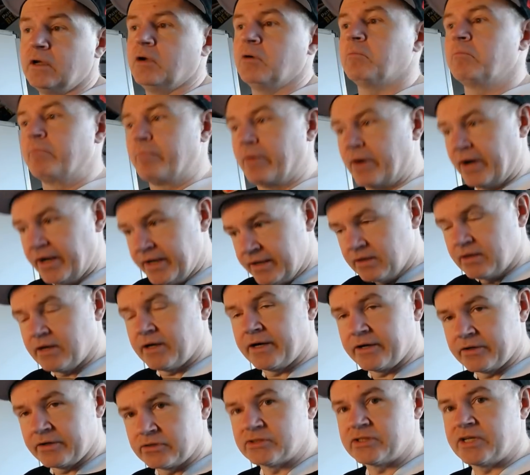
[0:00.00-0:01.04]
But I
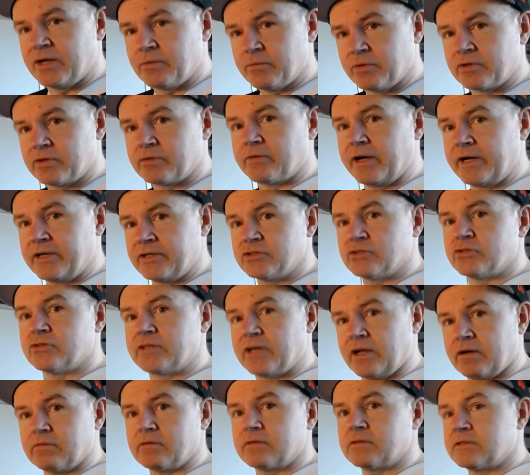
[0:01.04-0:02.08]
understand why the ratings are
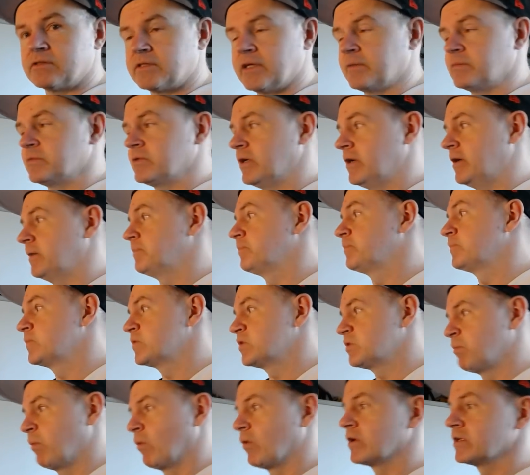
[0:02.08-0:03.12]
down at the same time.
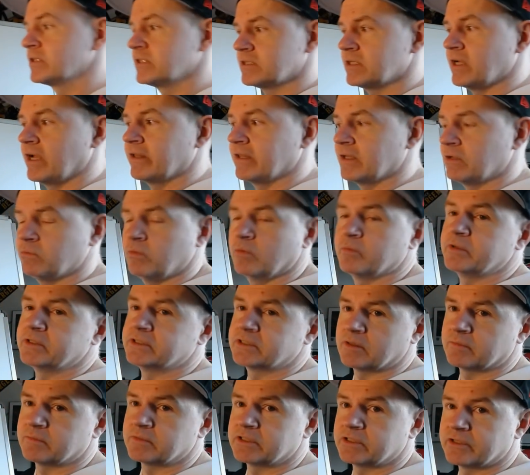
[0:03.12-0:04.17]
Sports, I think, will be
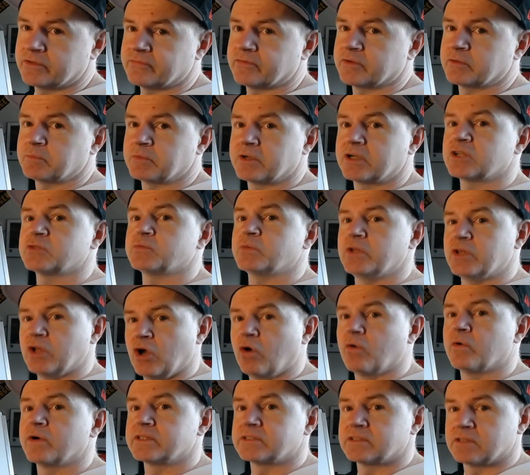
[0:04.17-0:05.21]
something different because we
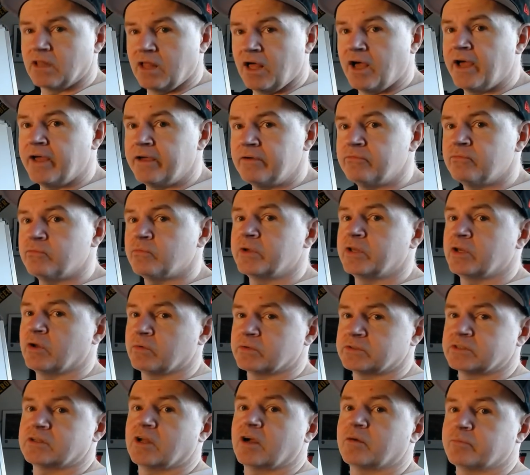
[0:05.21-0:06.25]
know it's live. We know
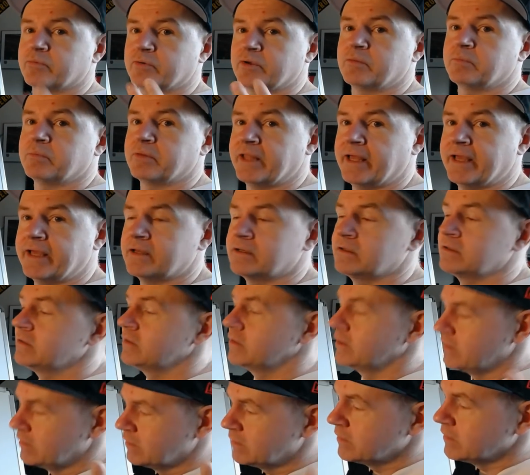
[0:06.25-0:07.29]
it's not pre-planned.
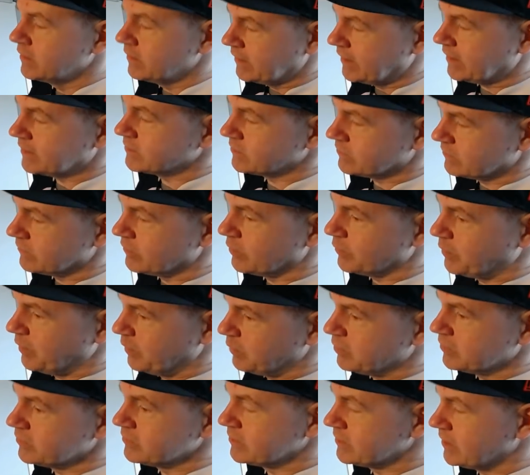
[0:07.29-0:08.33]
Yes, there are
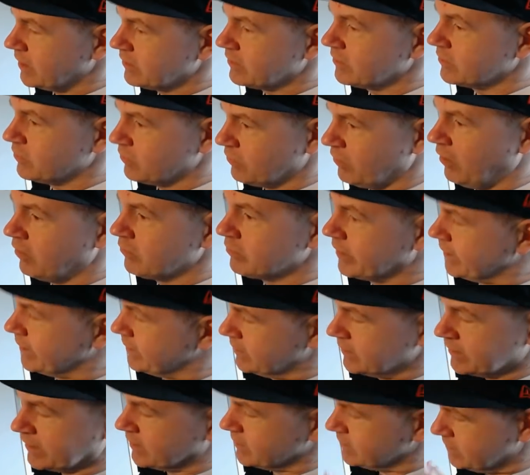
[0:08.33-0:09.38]
people who say that they're all rigged,
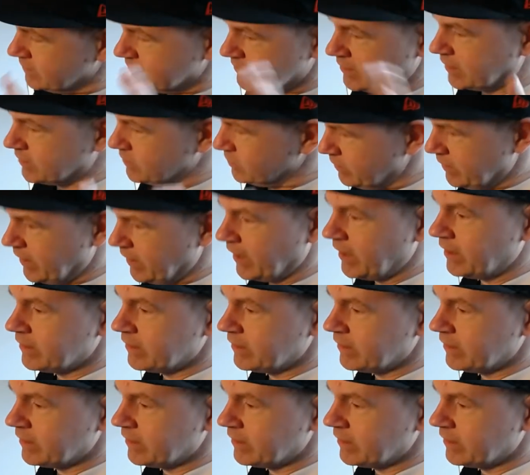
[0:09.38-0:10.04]
and that's that's okay.